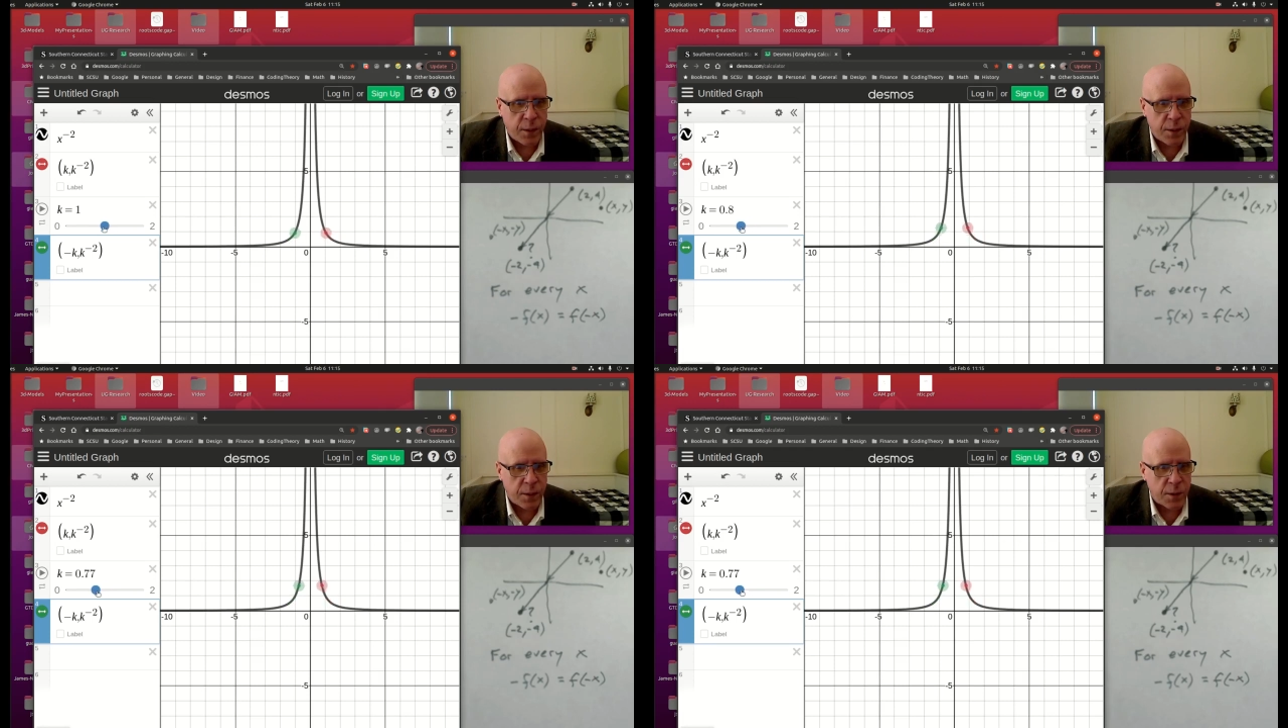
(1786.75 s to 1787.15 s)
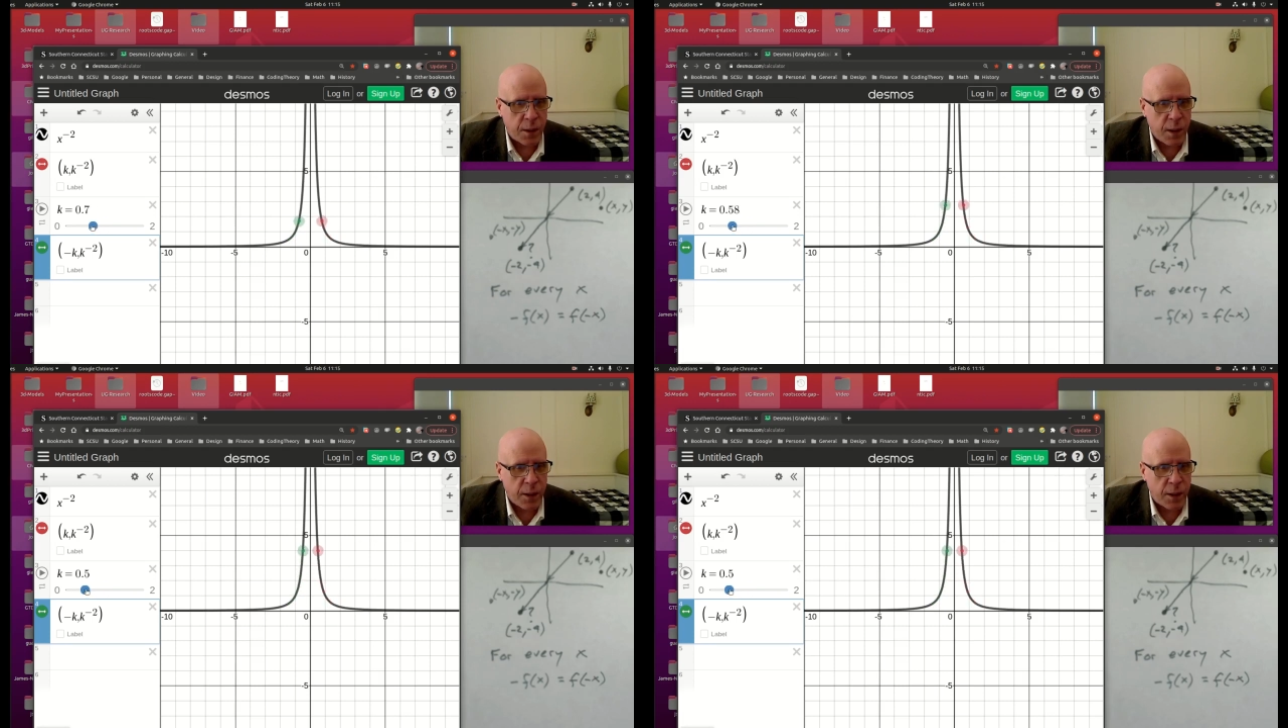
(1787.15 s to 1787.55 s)
the
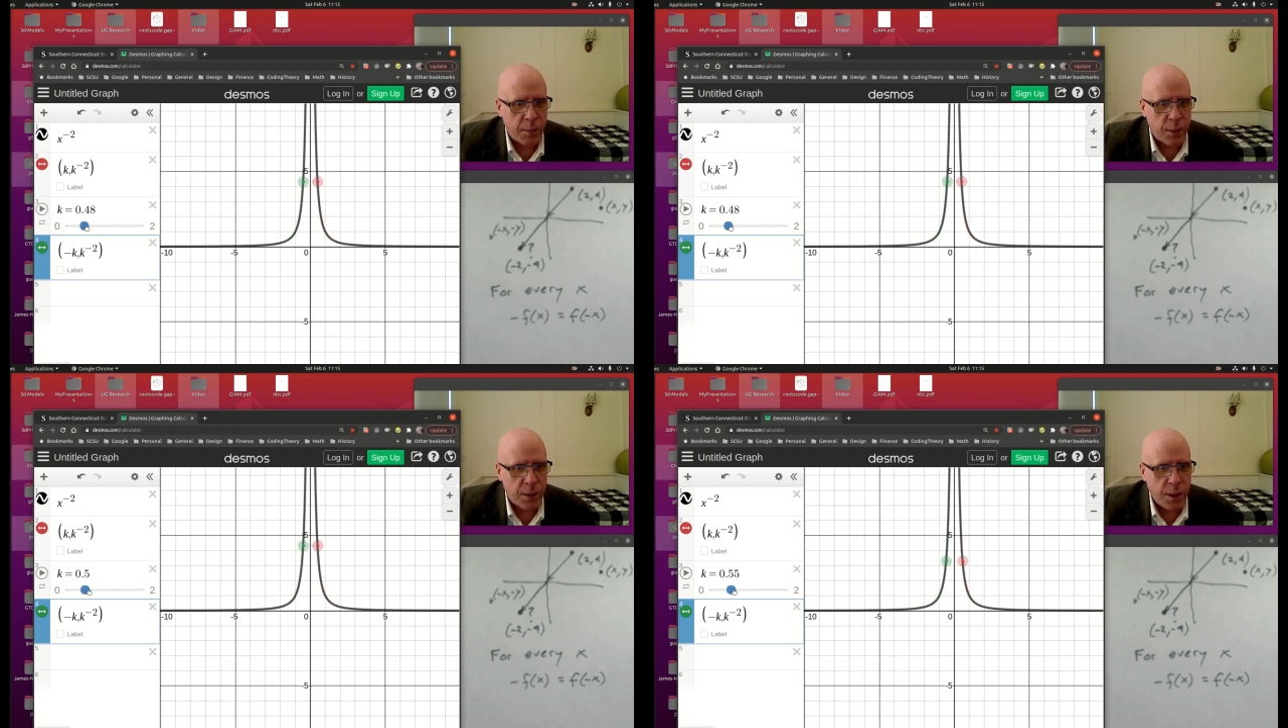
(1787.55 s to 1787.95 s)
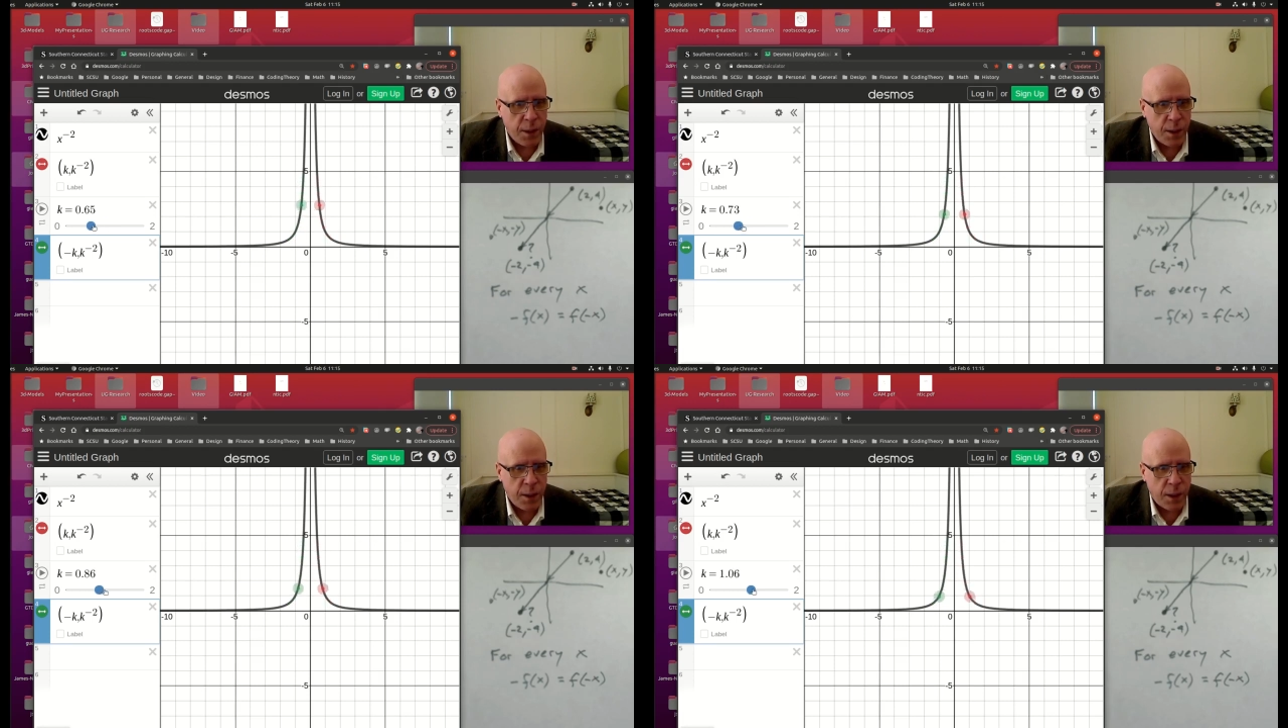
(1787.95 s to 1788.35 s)
slider, but
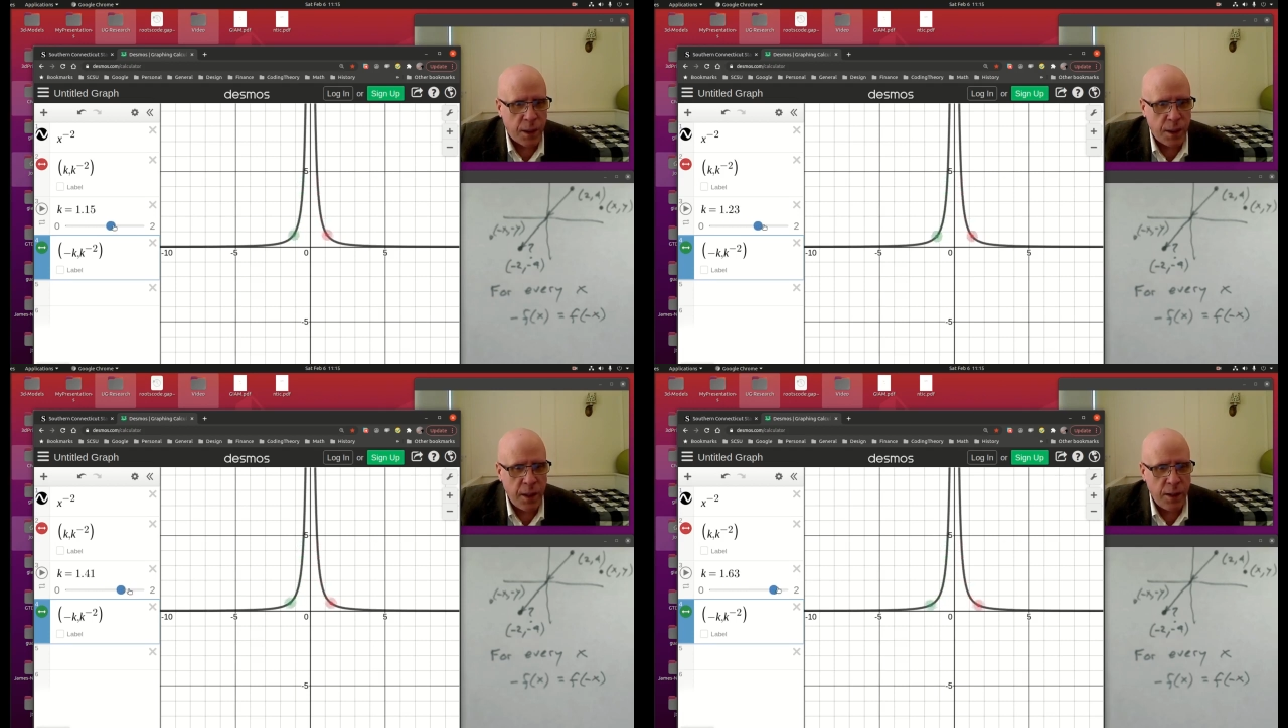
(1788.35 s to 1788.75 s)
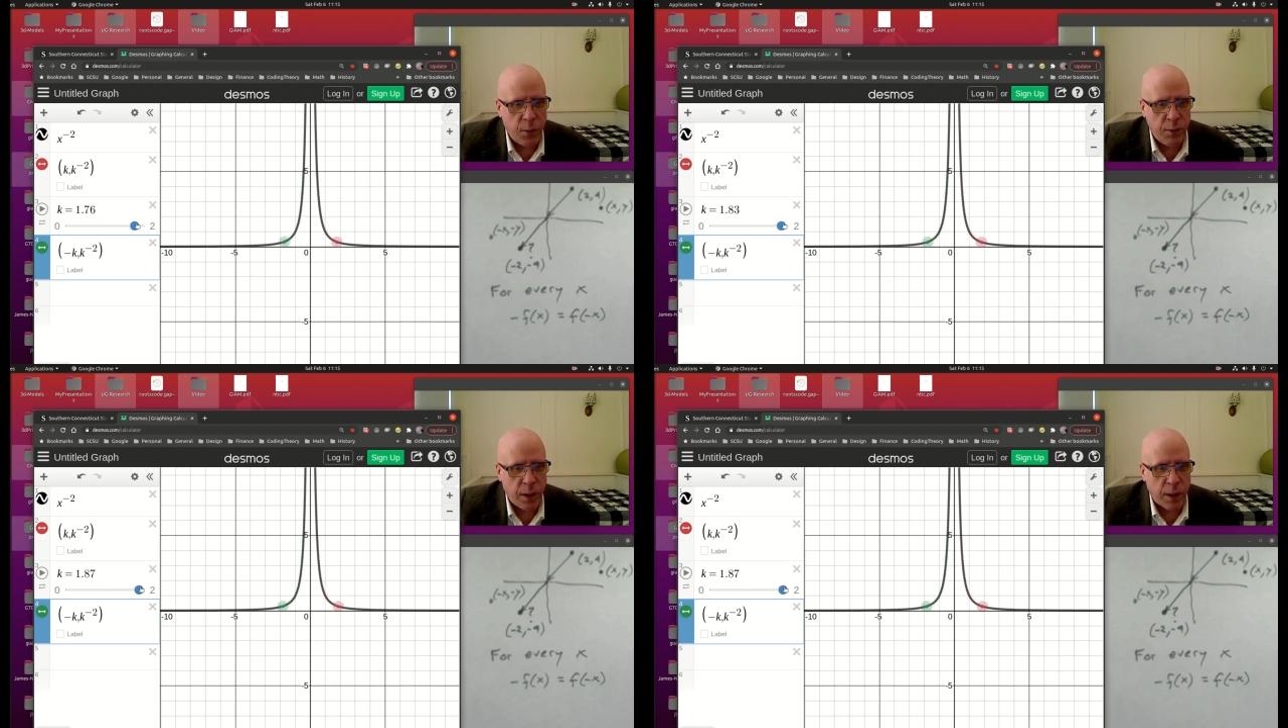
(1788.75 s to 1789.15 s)
again,
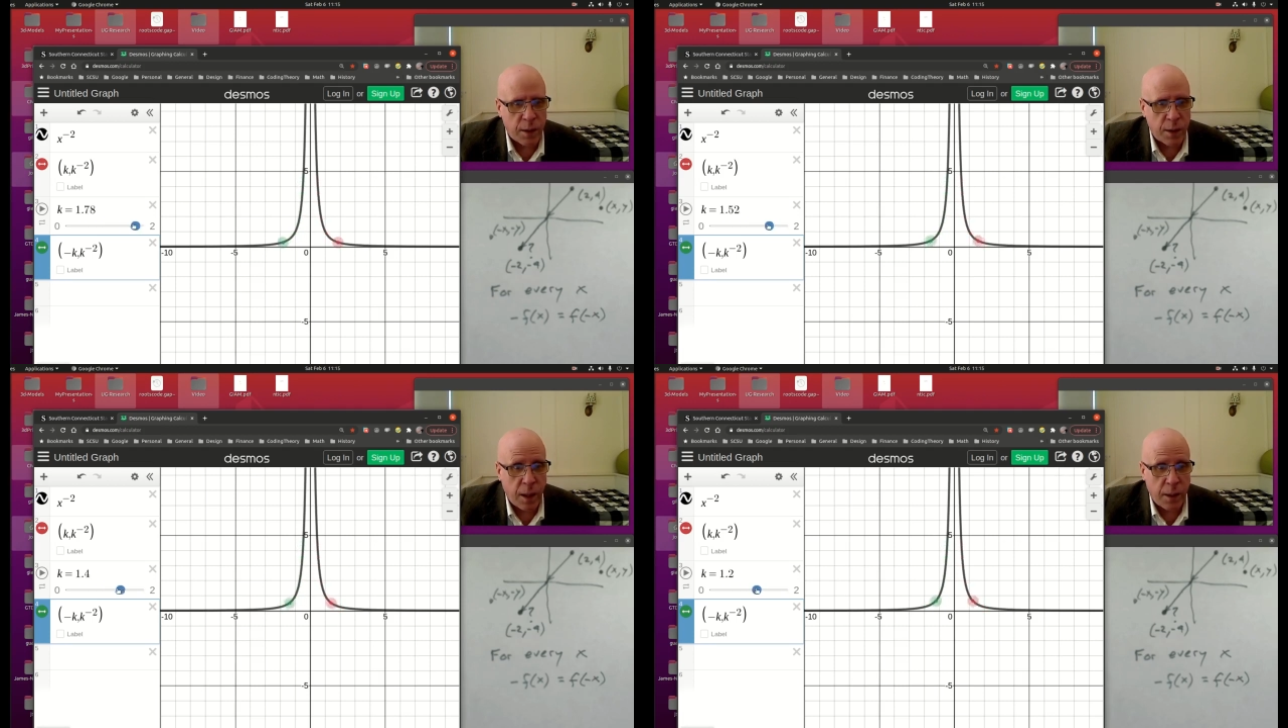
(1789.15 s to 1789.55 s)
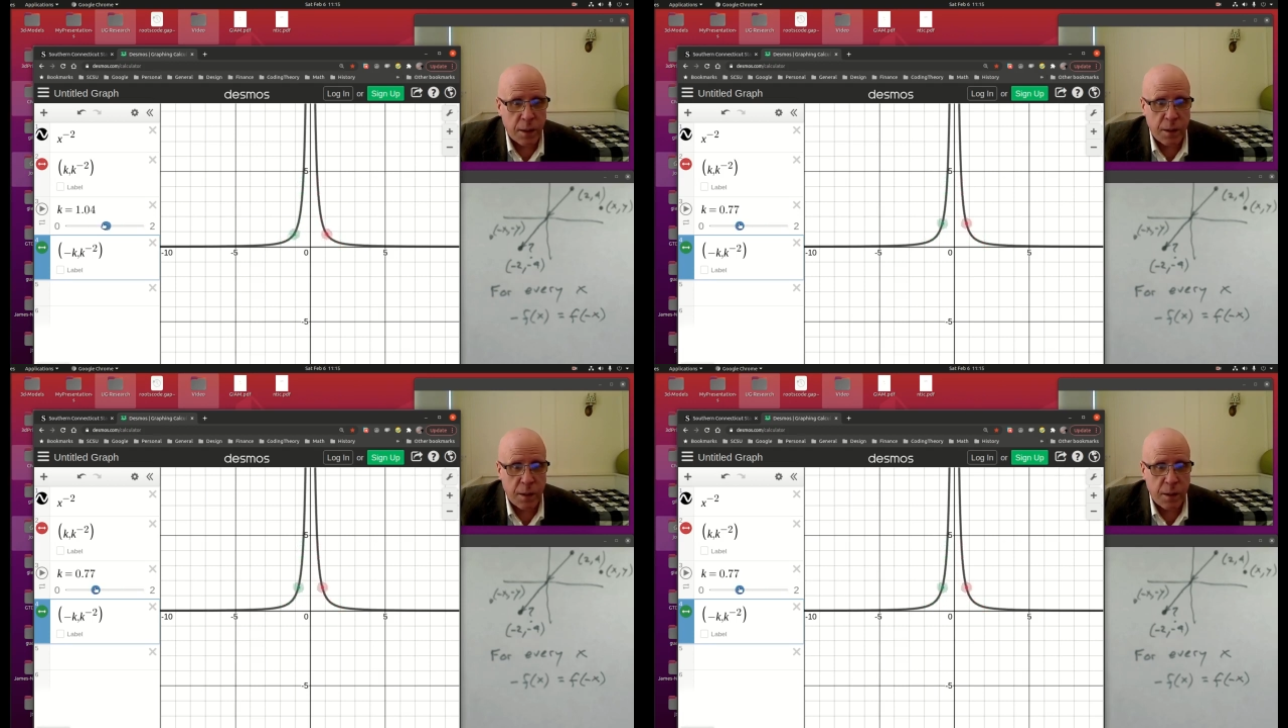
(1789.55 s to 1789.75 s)
we've got that